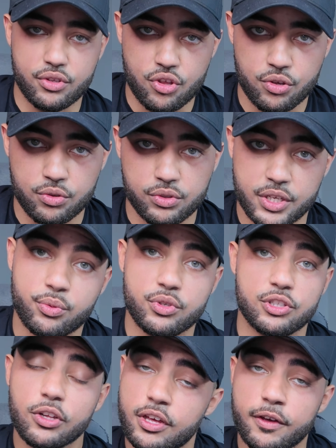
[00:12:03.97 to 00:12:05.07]
the shoes. He was
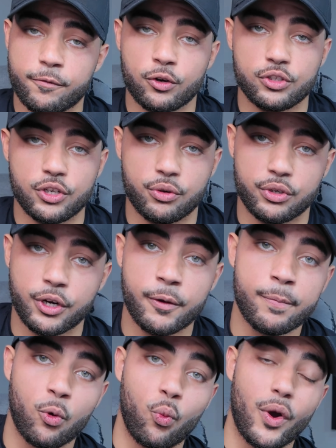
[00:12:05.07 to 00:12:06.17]
looking for a donor,
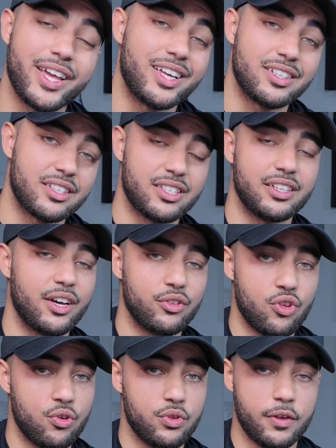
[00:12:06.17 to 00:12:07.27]
waiting to send out the
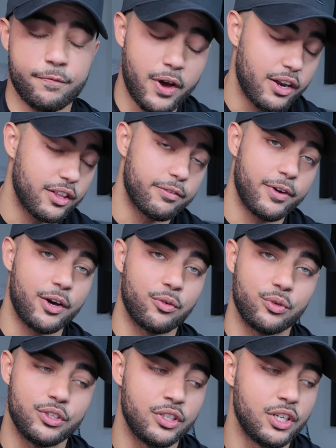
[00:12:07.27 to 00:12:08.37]
shoes. He finally found
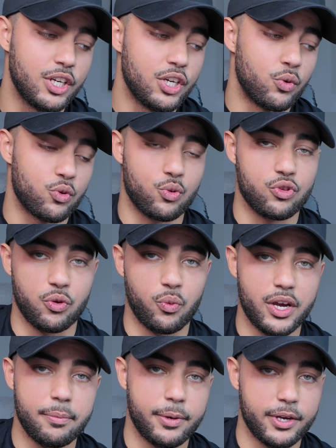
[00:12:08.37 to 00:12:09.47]
one, which was the
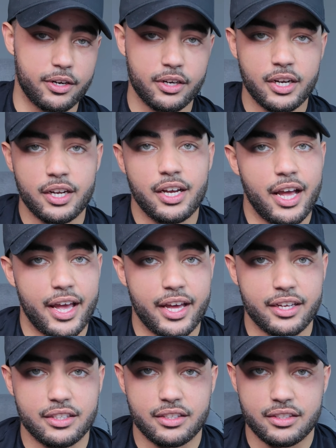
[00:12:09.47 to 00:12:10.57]
white pair,
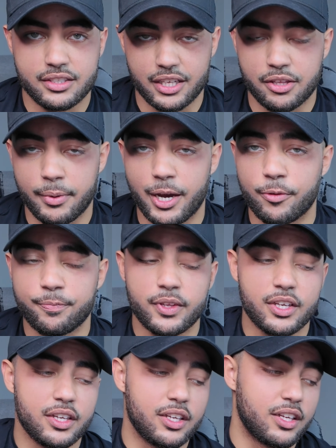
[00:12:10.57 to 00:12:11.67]
and sent them out.
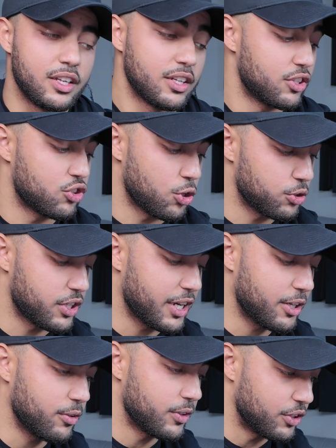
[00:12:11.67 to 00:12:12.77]
Turns
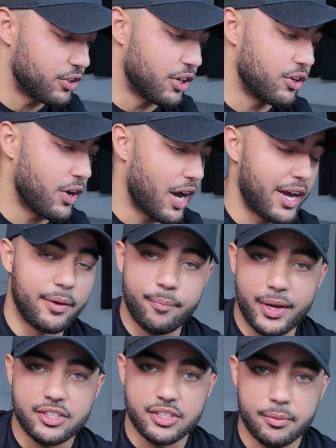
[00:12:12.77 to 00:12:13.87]
out, I
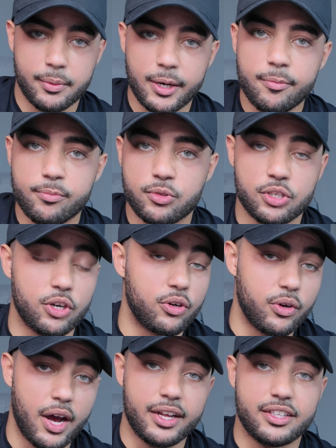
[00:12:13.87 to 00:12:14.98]
messed them up,
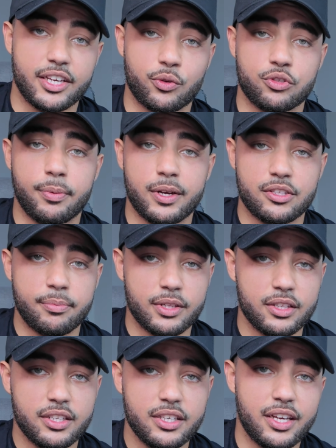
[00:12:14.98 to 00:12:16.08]
so I take
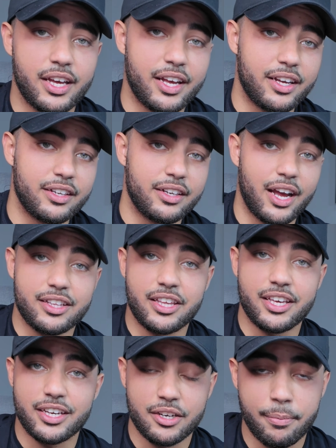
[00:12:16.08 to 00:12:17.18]
responsibility and I
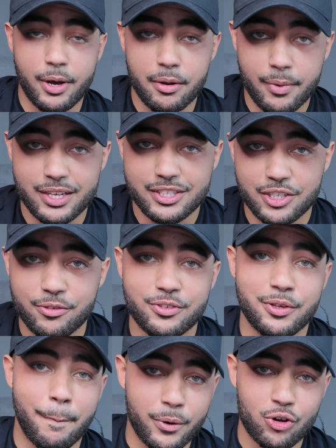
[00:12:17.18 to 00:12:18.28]
take it upon myself
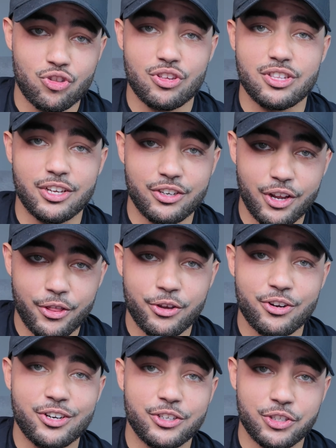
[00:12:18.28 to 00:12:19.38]
to purchase
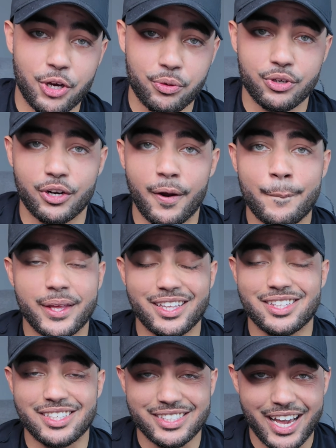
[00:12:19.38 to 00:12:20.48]
another donor. And
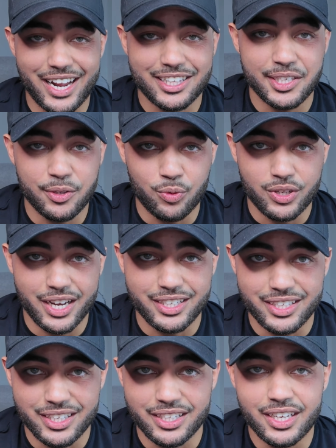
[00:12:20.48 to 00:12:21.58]
that's exactly what I
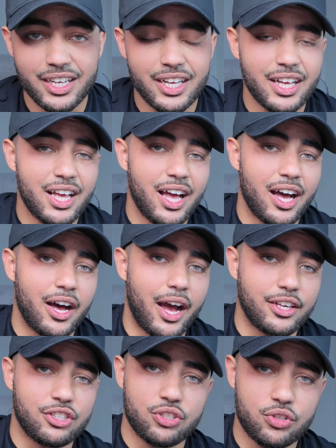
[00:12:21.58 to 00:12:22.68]
did.
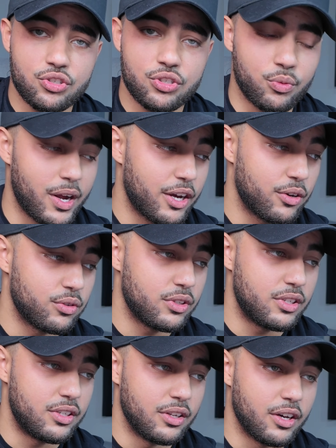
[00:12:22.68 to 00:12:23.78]
I searched
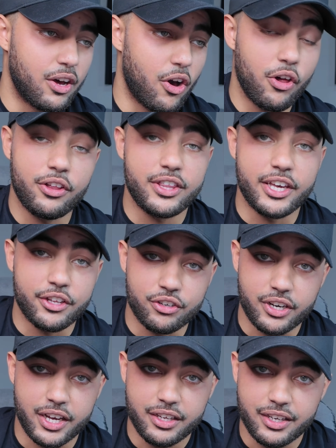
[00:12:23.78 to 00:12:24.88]
around all of the
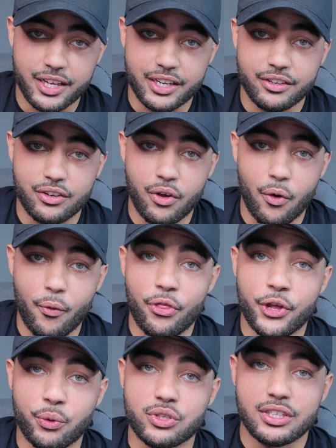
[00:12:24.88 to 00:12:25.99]
internet, and
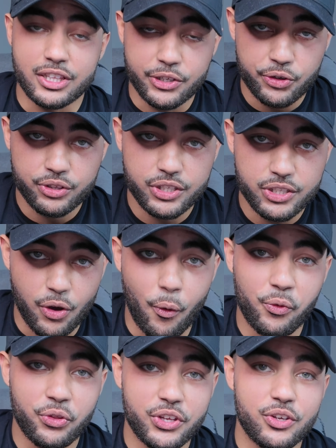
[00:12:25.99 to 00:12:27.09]
there was literally
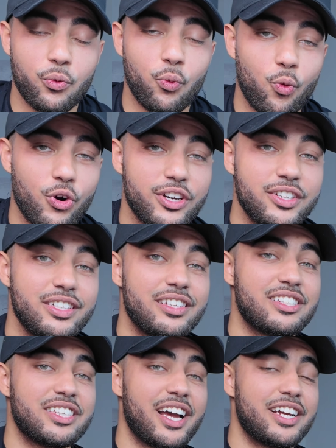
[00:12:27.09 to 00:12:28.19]
only one
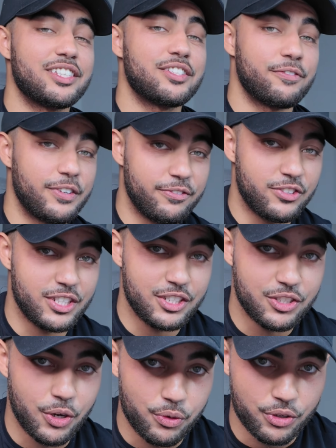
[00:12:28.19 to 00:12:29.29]
size
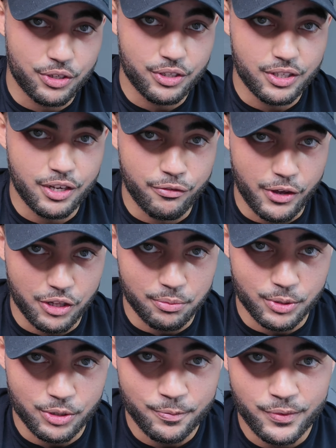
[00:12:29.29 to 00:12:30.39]
15 donor
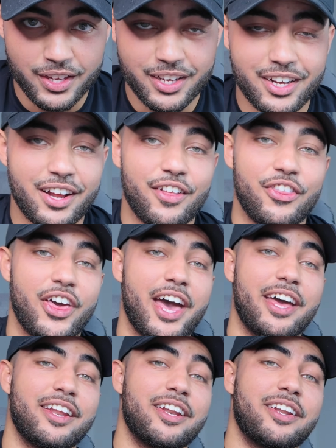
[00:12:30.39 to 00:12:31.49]
available
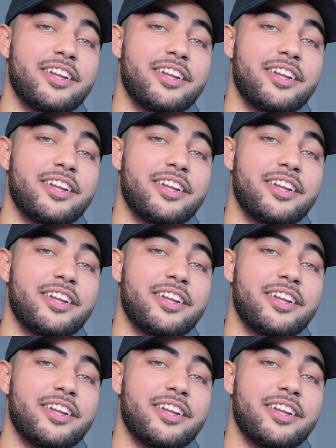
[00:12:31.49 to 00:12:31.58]
that,